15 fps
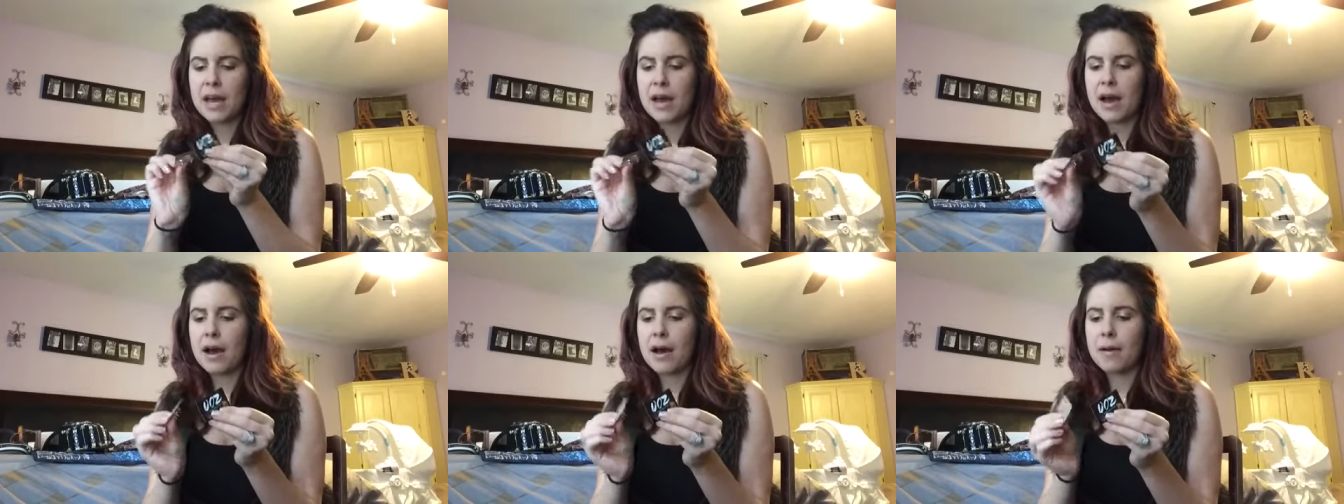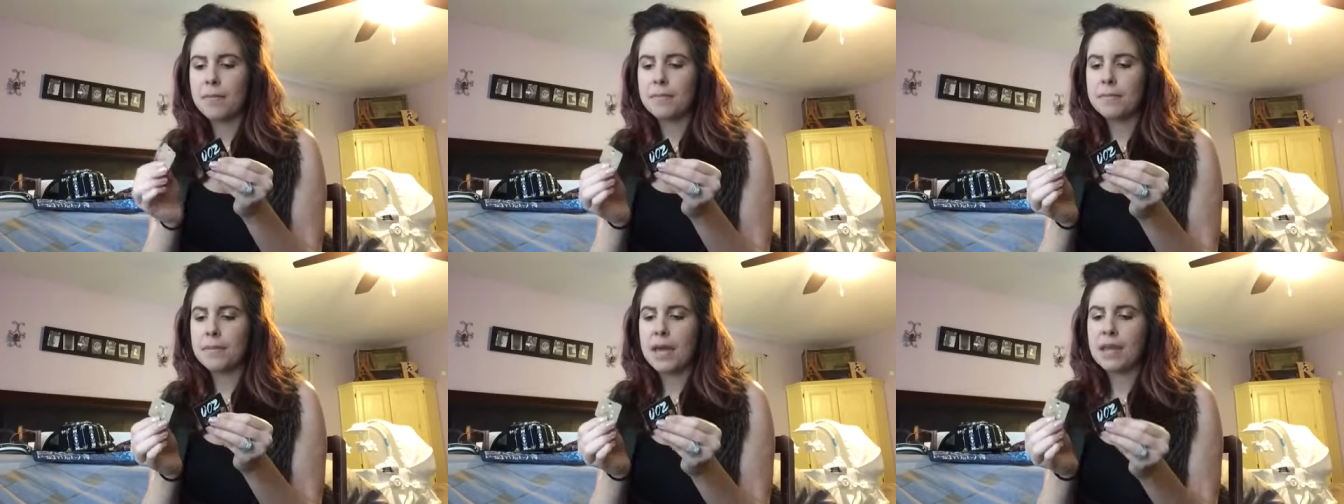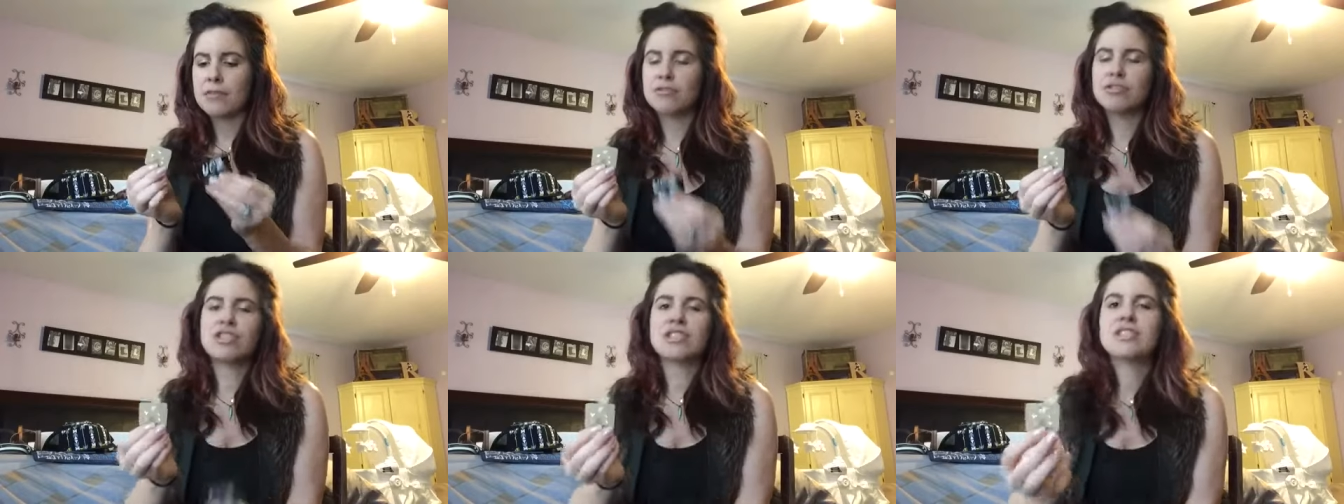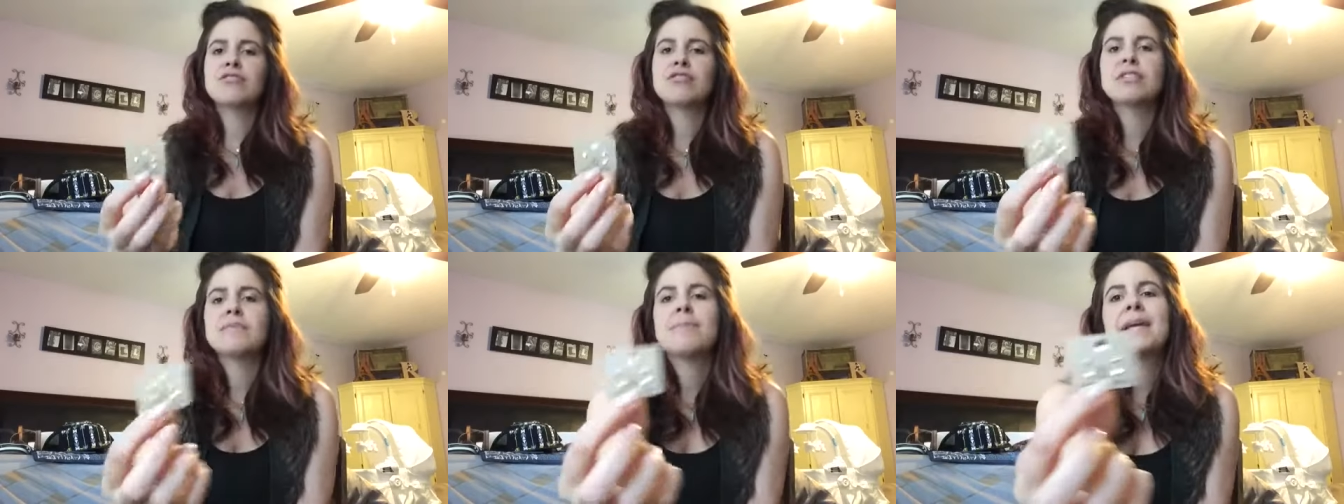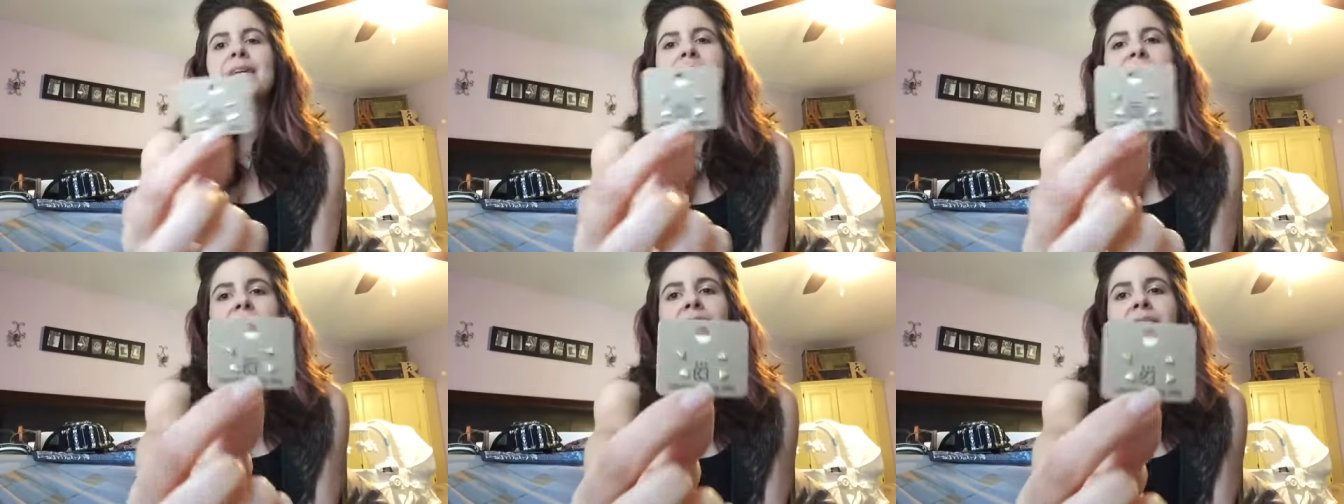And there's
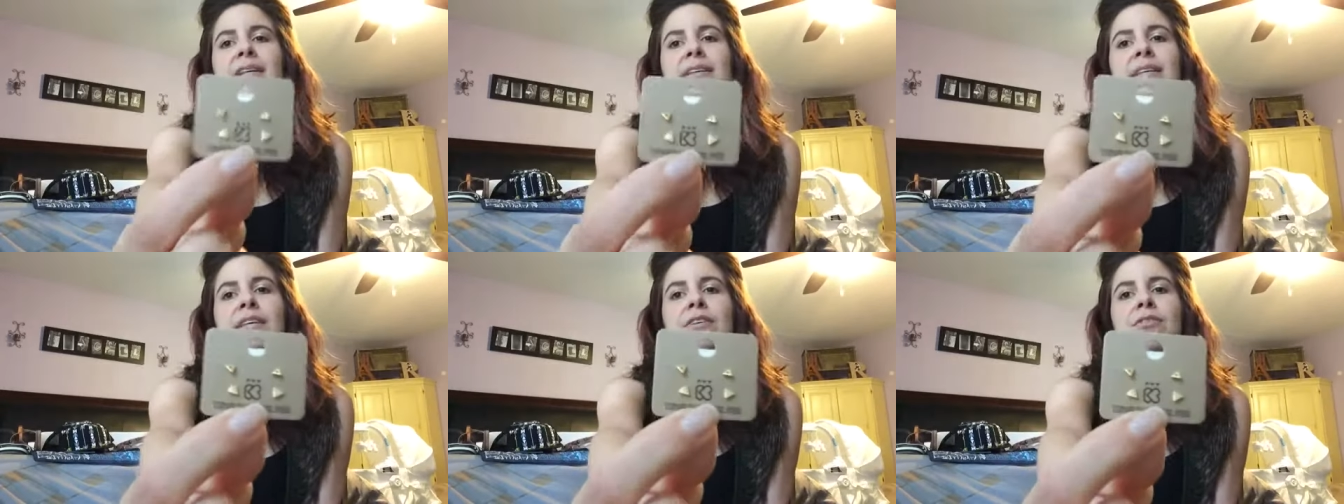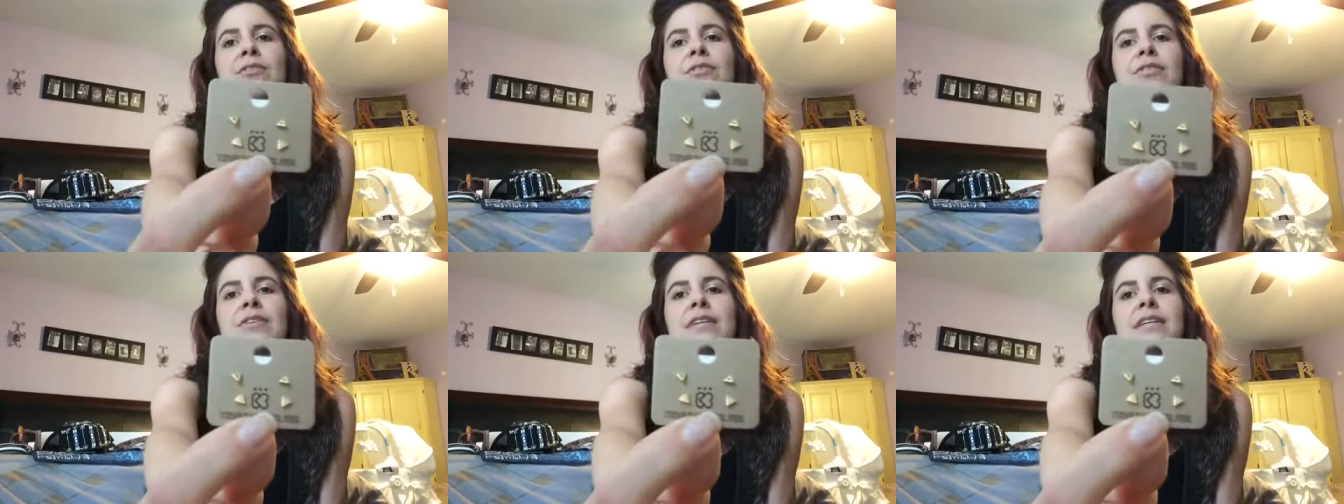basic little